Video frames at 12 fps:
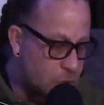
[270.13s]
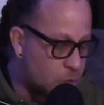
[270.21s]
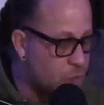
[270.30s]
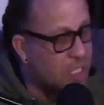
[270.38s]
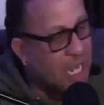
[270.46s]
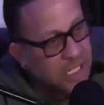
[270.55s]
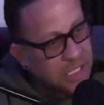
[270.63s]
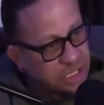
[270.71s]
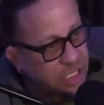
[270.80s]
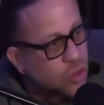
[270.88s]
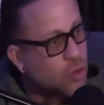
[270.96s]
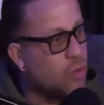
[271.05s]
kind of just
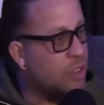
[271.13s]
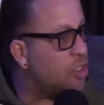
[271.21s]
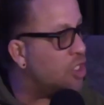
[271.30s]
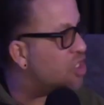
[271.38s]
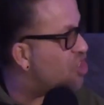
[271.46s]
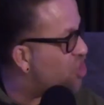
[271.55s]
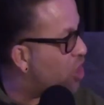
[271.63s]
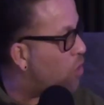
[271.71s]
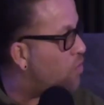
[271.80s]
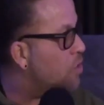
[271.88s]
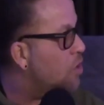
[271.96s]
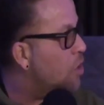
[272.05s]
do it yourself.
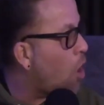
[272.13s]
Yeah.